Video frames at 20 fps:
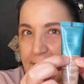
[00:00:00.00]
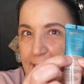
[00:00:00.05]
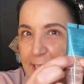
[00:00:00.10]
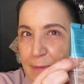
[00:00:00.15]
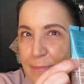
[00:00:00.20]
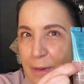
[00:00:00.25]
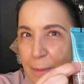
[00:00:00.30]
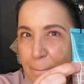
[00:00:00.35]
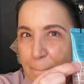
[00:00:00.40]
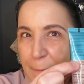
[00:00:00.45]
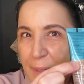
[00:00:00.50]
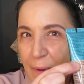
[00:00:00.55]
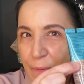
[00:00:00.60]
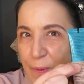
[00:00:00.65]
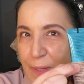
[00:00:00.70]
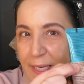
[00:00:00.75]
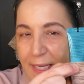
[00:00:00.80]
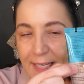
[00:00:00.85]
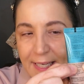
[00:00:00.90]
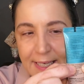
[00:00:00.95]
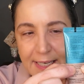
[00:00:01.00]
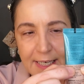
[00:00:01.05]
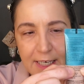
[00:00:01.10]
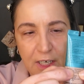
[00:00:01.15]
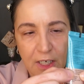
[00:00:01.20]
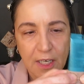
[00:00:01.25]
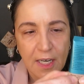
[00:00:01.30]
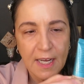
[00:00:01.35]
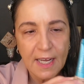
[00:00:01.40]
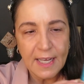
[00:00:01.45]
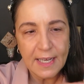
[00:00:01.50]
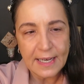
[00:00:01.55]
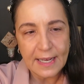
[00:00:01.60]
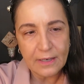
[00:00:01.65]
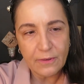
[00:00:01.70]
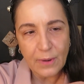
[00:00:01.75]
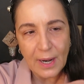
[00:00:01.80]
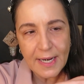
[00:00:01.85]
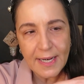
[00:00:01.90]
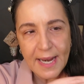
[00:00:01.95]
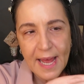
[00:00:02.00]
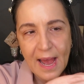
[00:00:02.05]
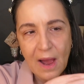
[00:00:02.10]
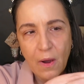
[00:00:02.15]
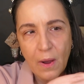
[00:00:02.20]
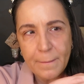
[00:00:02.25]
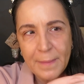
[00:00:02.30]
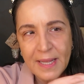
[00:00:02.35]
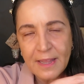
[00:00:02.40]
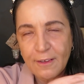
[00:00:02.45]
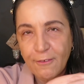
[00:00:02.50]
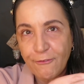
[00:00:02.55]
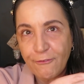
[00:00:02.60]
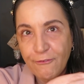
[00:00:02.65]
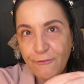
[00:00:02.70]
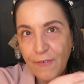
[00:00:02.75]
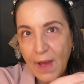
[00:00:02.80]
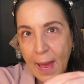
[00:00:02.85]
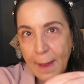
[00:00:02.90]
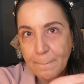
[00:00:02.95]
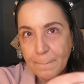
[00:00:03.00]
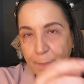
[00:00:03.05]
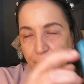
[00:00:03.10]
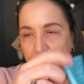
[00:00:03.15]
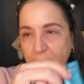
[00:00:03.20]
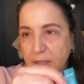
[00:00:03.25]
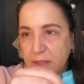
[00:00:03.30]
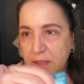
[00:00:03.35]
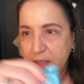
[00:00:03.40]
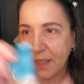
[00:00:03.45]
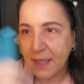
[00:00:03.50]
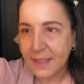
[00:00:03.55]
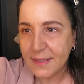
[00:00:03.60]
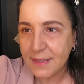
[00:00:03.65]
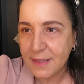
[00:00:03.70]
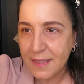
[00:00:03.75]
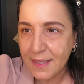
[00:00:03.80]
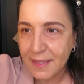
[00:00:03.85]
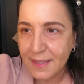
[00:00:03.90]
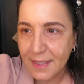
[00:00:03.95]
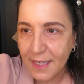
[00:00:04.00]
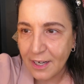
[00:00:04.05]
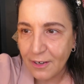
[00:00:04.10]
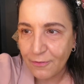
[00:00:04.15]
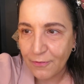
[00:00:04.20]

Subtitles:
I'm about here. Like right now I'm in the fat part, so that's going to take